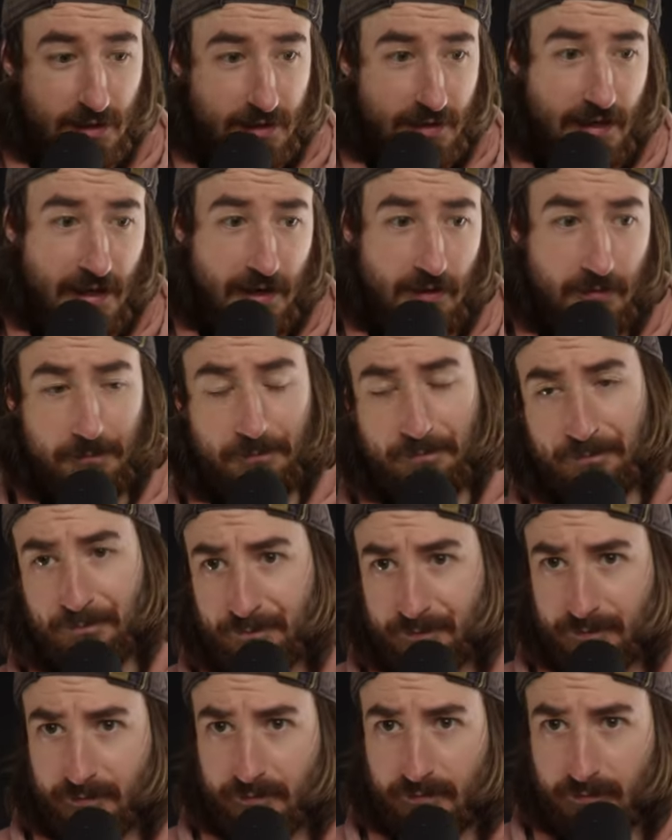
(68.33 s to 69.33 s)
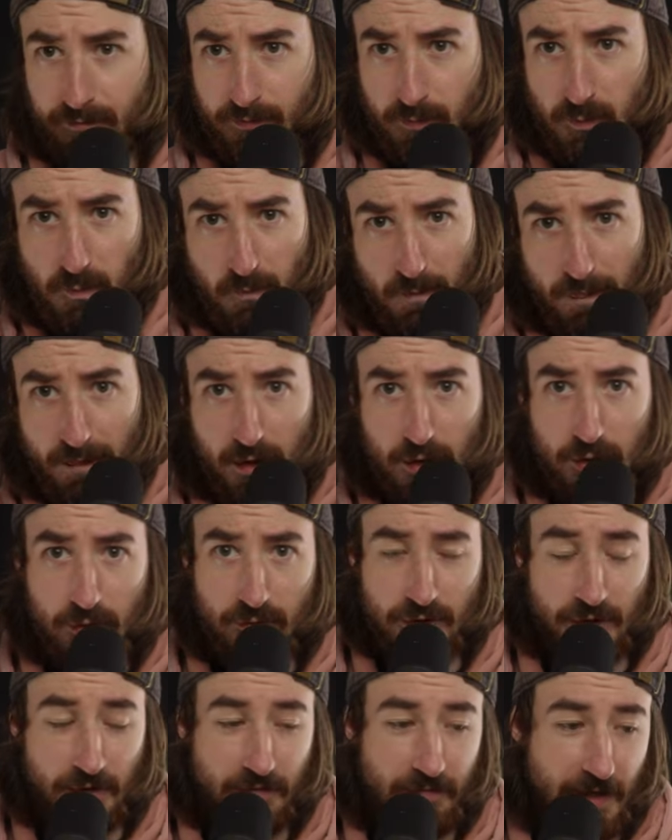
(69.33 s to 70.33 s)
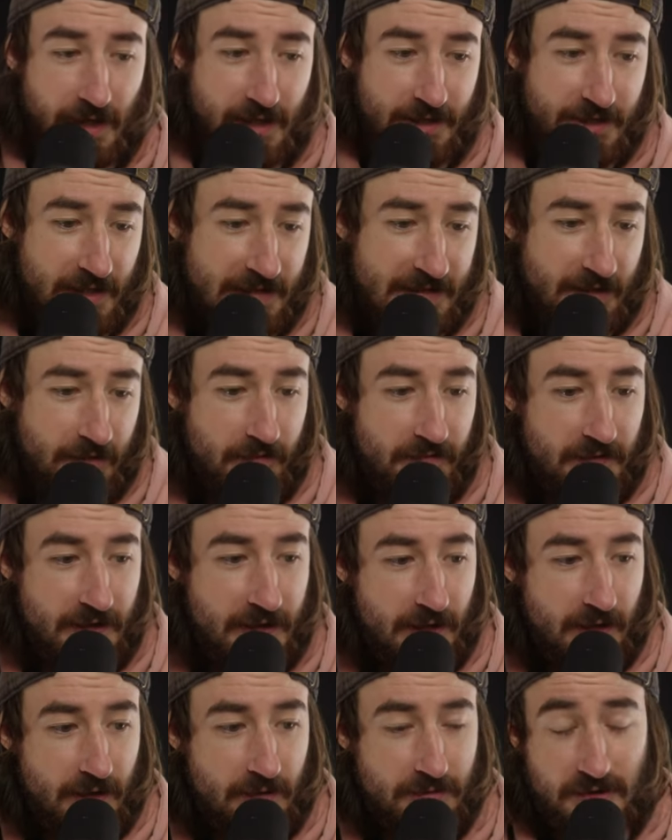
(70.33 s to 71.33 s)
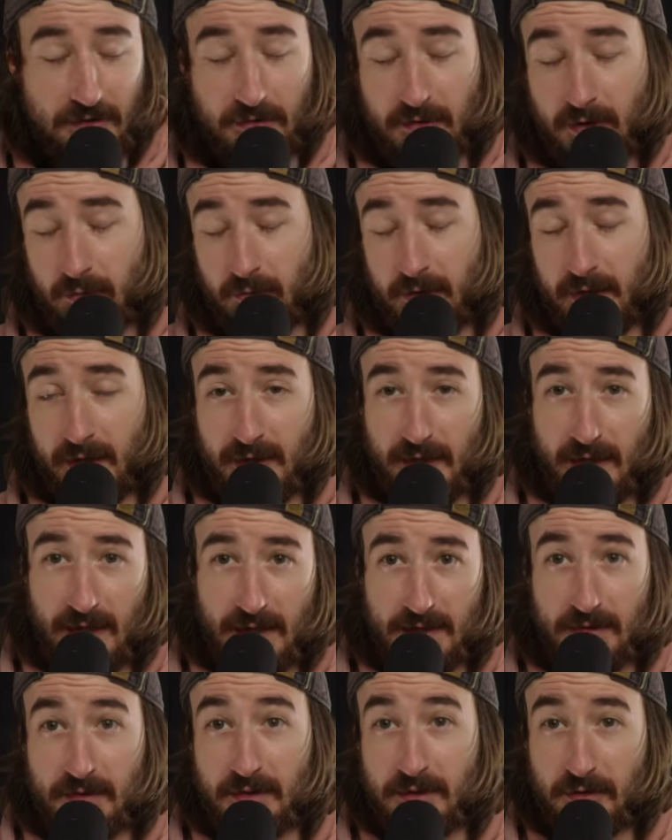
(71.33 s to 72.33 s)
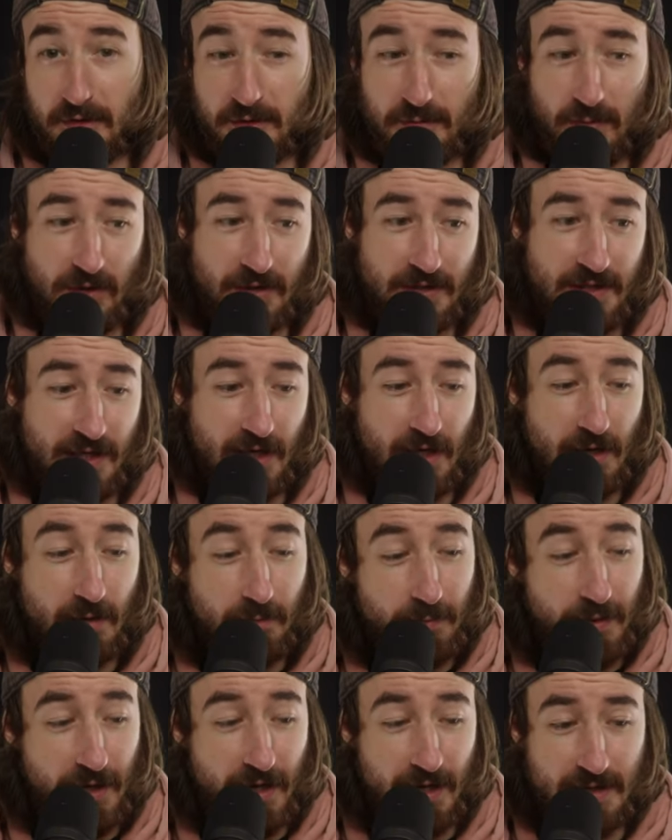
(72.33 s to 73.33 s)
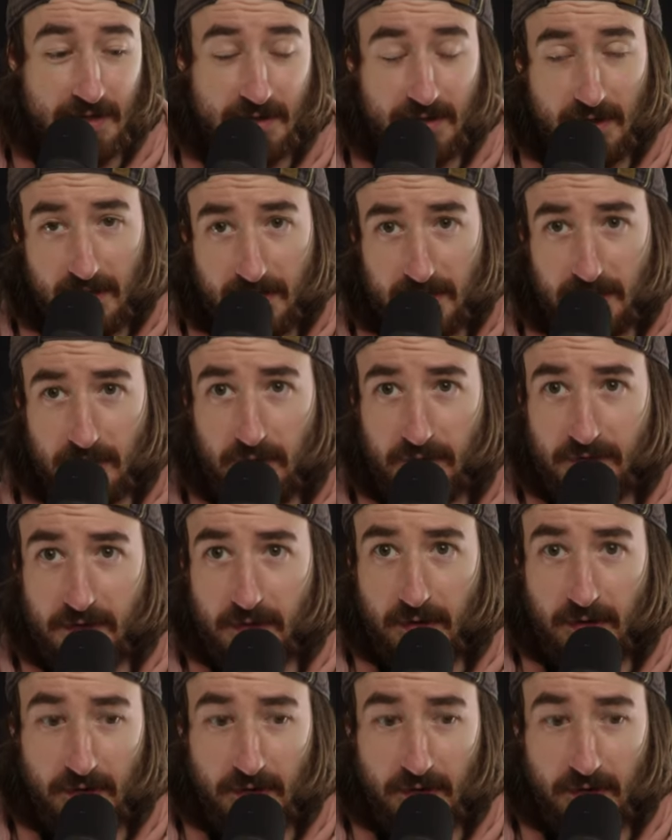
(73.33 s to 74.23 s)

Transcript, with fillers: Now, you should have uh, checked out the video so you know what it is. There's no spoilers here, but it starts off so it